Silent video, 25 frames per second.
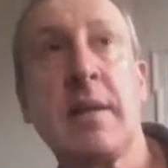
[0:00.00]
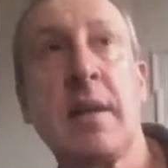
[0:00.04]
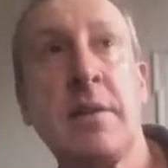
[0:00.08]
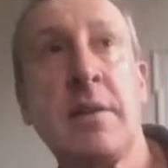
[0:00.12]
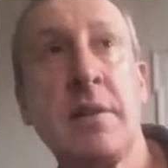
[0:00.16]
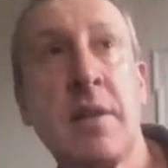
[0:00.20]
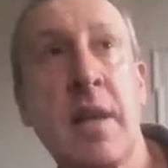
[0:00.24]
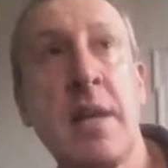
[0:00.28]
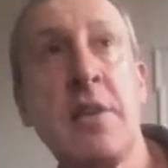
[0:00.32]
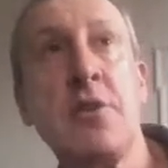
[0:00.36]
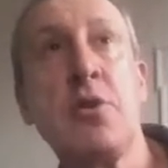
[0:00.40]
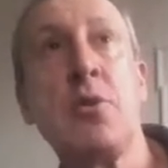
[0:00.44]
And
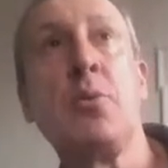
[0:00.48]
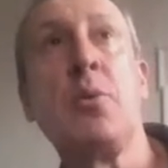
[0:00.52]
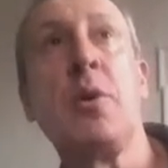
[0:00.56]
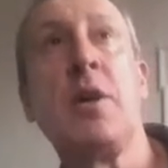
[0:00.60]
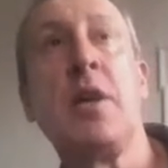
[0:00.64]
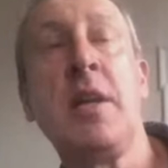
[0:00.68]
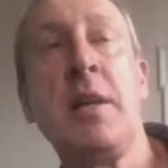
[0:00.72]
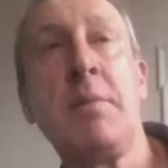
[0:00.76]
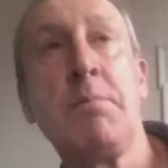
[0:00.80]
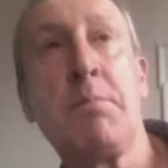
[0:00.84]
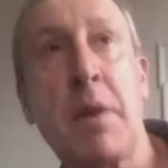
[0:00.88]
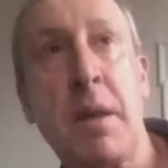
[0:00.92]
then you
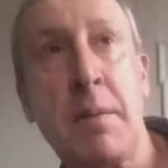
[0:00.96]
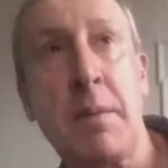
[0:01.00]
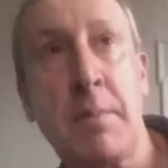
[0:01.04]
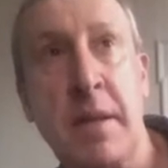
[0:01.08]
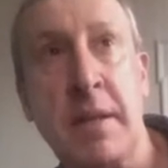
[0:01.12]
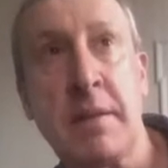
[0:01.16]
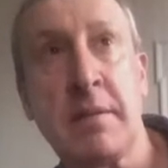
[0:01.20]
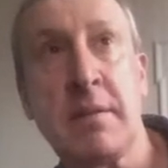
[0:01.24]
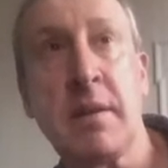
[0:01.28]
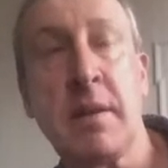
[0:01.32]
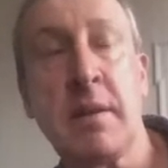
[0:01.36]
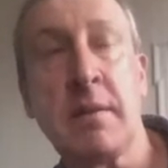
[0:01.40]
will
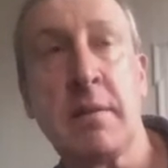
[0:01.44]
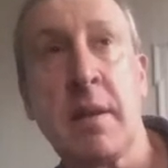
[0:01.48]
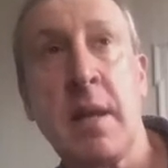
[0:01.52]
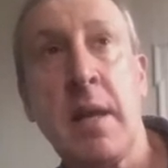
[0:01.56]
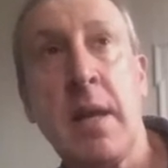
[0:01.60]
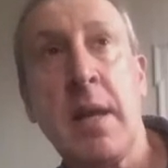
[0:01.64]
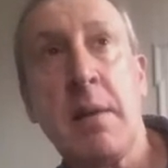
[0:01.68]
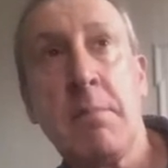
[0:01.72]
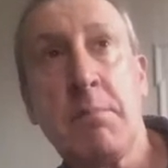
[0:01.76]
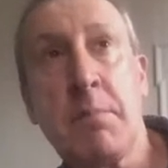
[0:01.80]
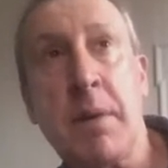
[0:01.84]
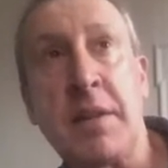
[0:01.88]
implement
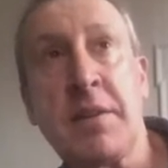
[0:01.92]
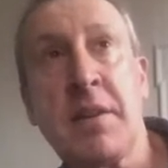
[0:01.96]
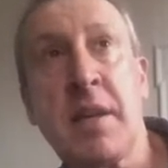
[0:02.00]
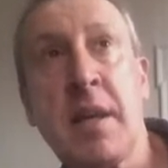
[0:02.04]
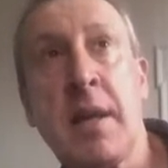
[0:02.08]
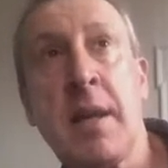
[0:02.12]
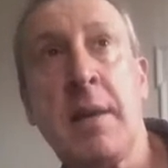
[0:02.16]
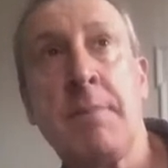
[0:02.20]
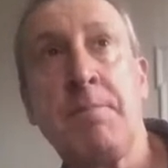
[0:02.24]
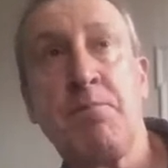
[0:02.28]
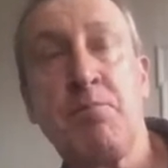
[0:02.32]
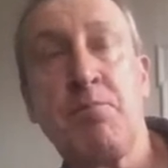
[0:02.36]
it, but
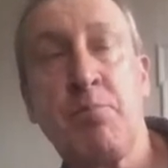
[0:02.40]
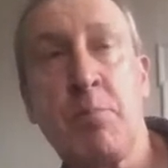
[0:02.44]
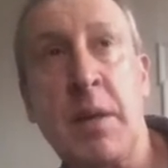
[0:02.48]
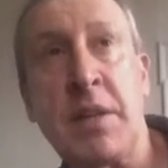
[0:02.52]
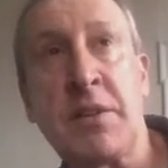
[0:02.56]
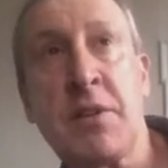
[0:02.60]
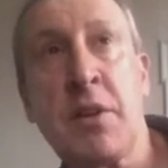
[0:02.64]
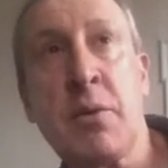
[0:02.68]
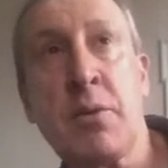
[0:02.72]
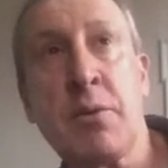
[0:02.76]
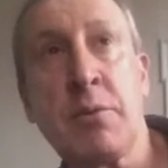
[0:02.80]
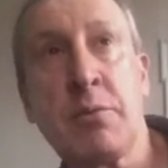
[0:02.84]
the,
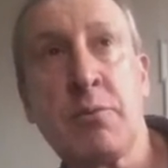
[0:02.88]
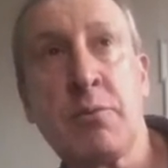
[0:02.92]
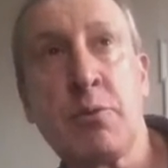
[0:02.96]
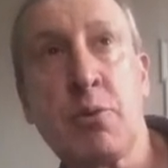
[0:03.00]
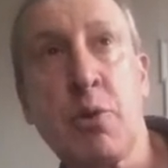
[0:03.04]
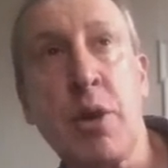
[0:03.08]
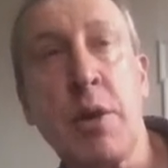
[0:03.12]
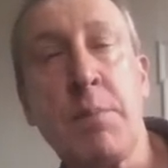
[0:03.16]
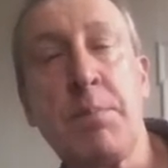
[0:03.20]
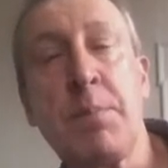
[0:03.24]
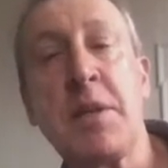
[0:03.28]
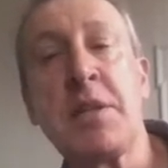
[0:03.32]
but the
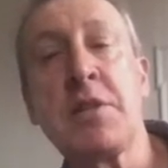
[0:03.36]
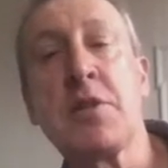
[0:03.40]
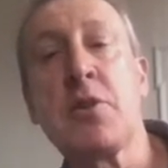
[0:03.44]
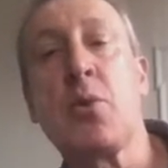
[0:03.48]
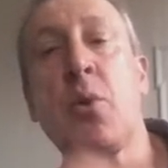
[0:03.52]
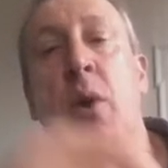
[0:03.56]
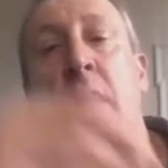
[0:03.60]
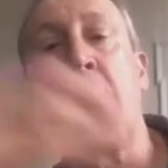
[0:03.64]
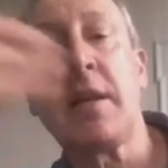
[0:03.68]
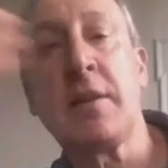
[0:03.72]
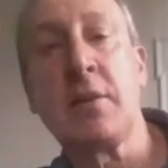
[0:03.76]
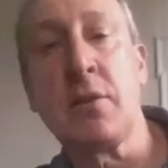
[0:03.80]
trip is
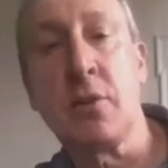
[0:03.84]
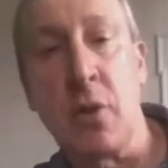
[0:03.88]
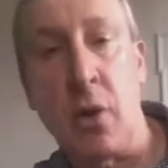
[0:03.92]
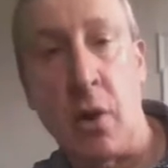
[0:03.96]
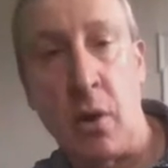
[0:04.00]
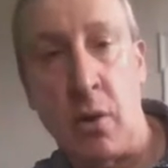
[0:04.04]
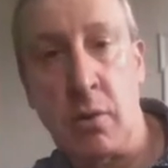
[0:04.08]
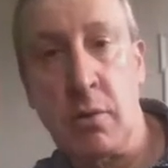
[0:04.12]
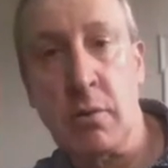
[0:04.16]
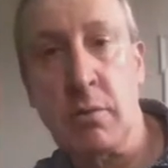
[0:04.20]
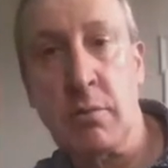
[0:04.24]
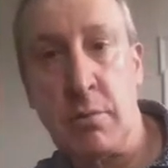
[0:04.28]
quite
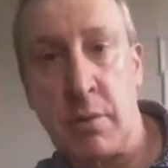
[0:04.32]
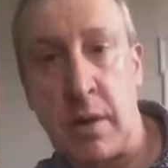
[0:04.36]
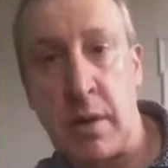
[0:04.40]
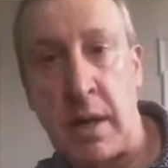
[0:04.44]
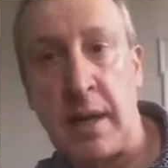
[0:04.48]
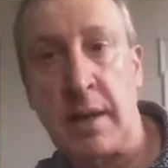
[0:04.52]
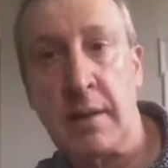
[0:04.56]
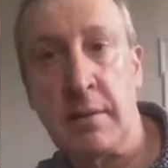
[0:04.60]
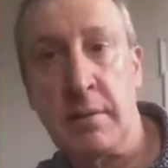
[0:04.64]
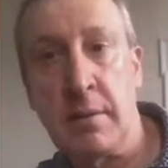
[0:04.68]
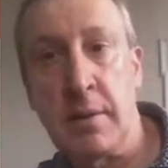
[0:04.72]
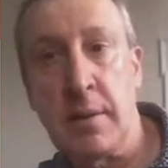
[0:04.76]
long,
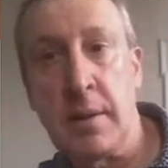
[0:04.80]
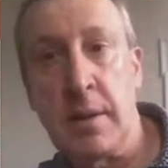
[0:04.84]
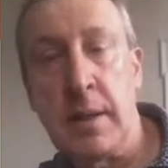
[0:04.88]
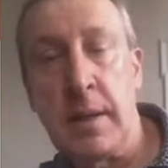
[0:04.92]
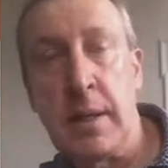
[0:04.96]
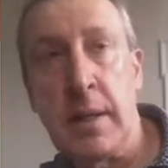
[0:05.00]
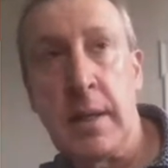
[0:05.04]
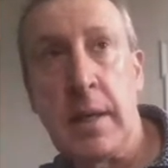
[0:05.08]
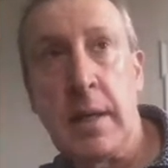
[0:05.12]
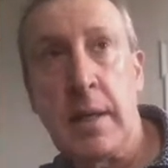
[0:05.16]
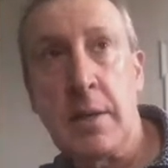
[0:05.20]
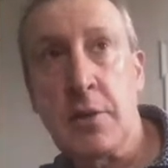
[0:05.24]
right?
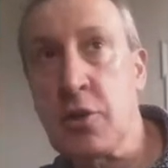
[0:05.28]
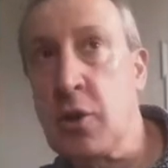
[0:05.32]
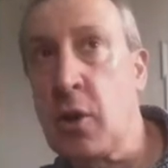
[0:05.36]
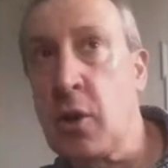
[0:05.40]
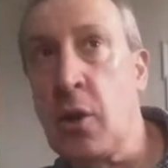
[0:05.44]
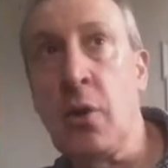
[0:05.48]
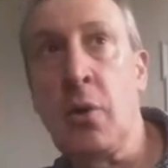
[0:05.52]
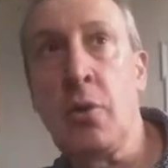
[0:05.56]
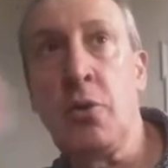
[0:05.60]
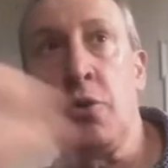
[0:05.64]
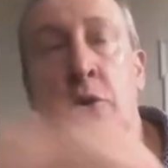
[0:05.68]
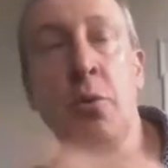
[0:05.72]

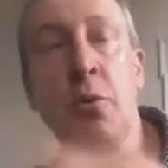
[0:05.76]
So